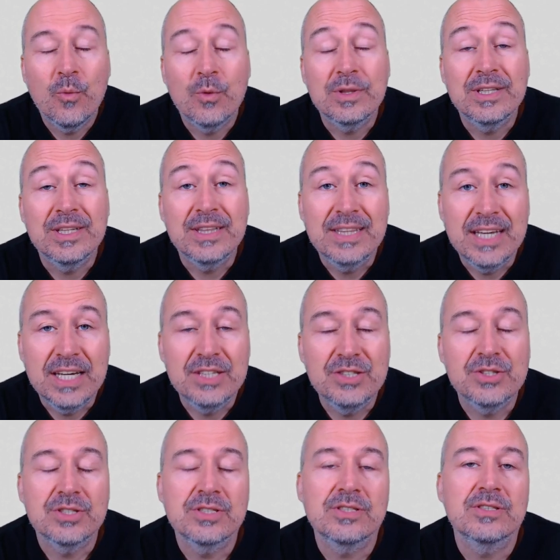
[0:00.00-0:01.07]
the
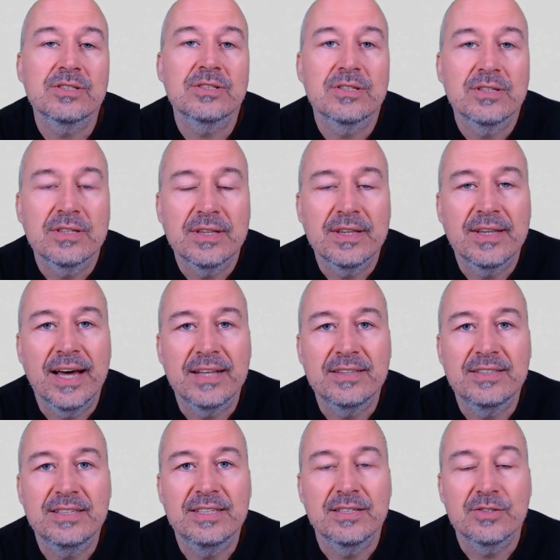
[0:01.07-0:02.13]
dangers that
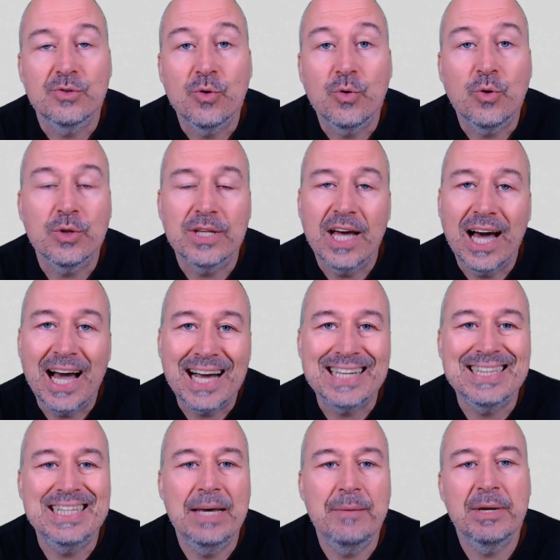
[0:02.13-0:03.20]
the so-called
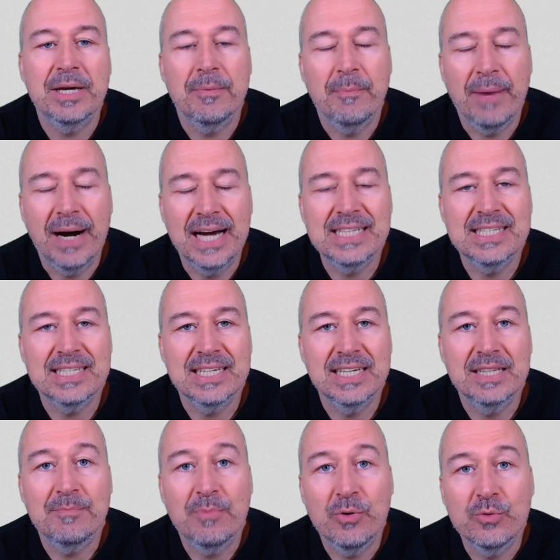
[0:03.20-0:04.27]
academic mindset
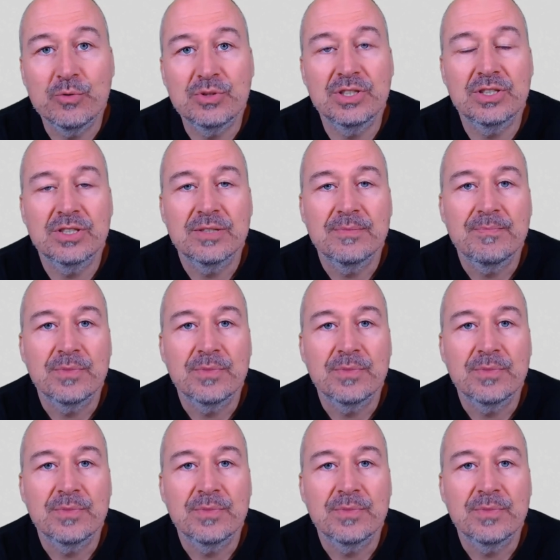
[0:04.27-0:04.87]
poses